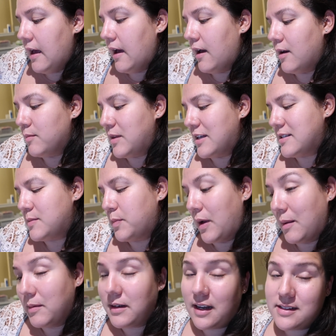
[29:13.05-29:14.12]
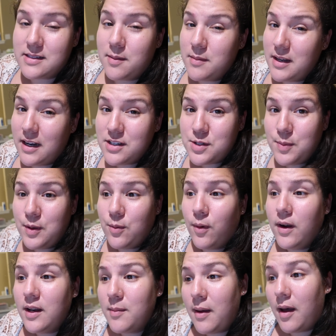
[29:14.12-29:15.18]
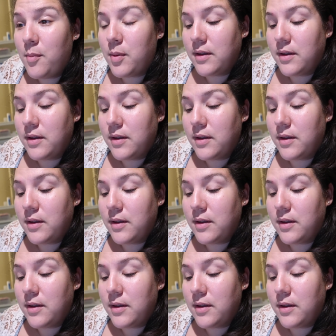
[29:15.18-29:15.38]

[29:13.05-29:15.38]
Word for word: Um, that's probably not something I should be worried about,